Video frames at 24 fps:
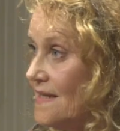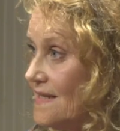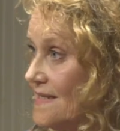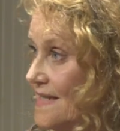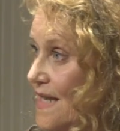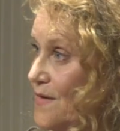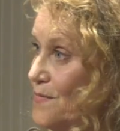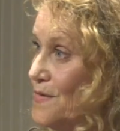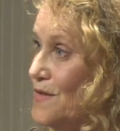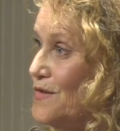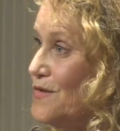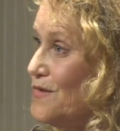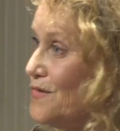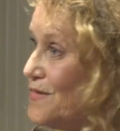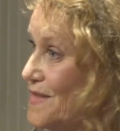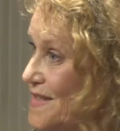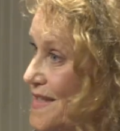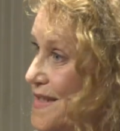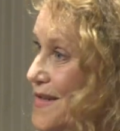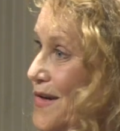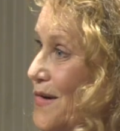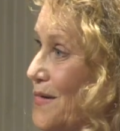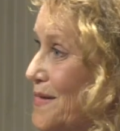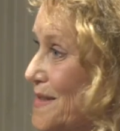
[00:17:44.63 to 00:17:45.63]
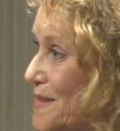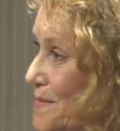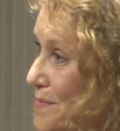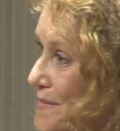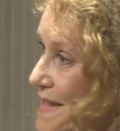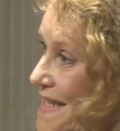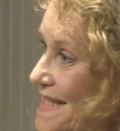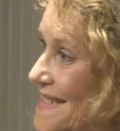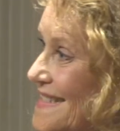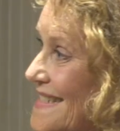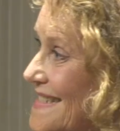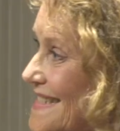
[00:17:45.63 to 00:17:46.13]
because I was used to going to
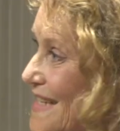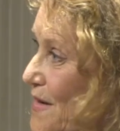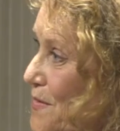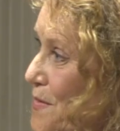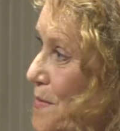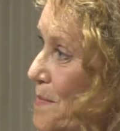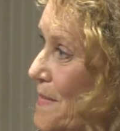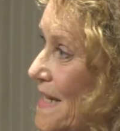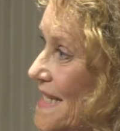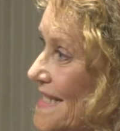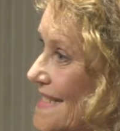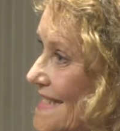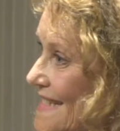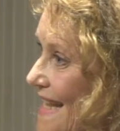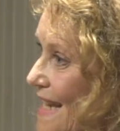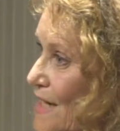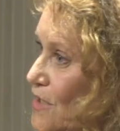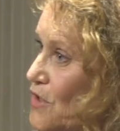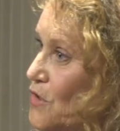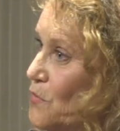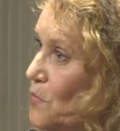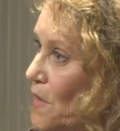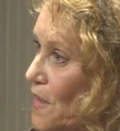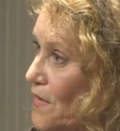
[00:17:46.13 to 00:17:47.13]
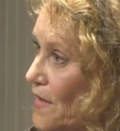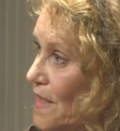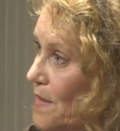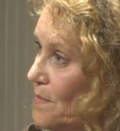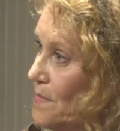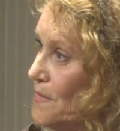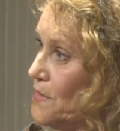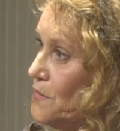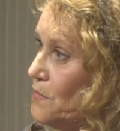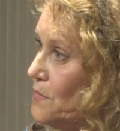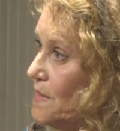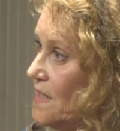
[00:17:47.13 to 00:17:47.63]
places that were my sanctuary
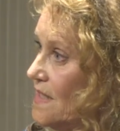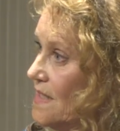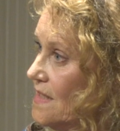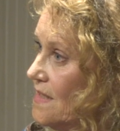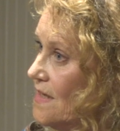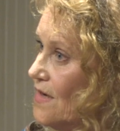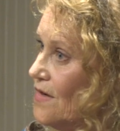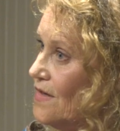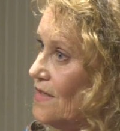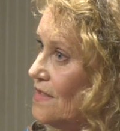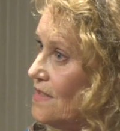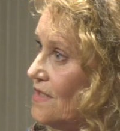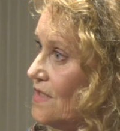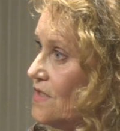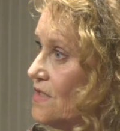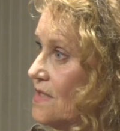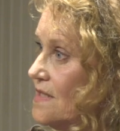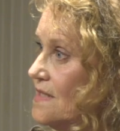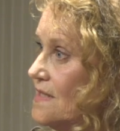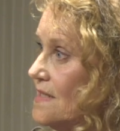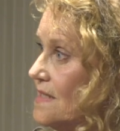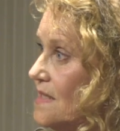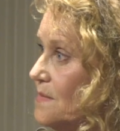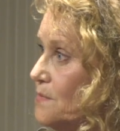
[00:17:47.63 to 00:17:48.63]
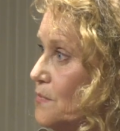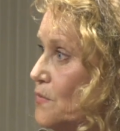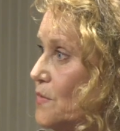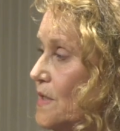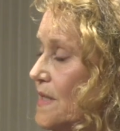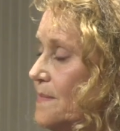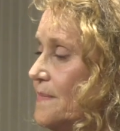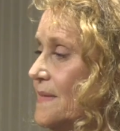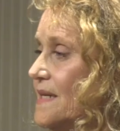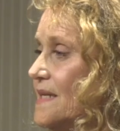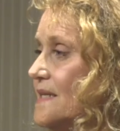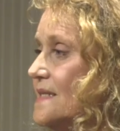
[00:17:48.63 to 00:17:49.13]
between auditions and
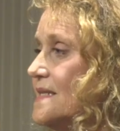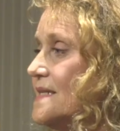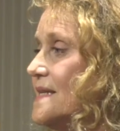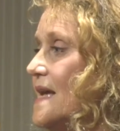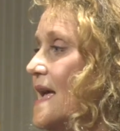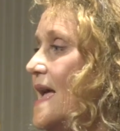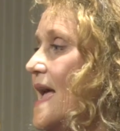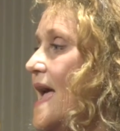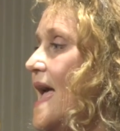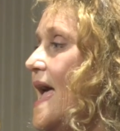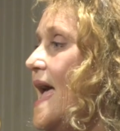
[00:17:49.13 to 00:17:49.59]
appointments.